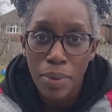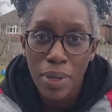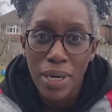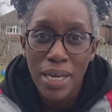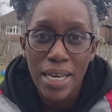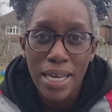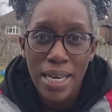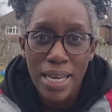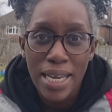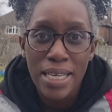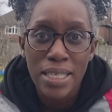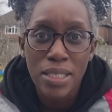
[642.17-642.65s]
but
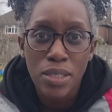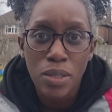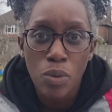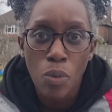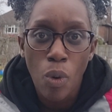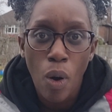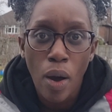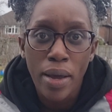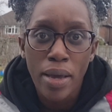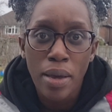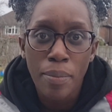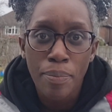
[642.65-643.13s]
it is
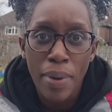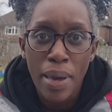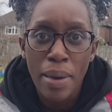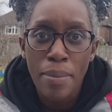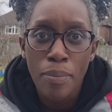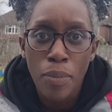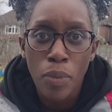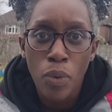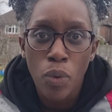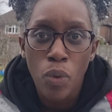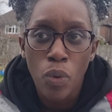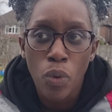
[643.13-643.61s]
quite a bit
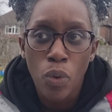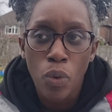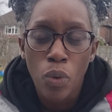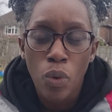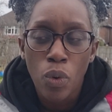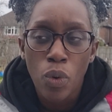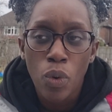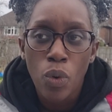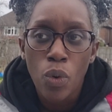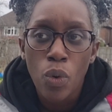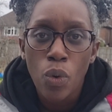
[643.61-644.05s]
more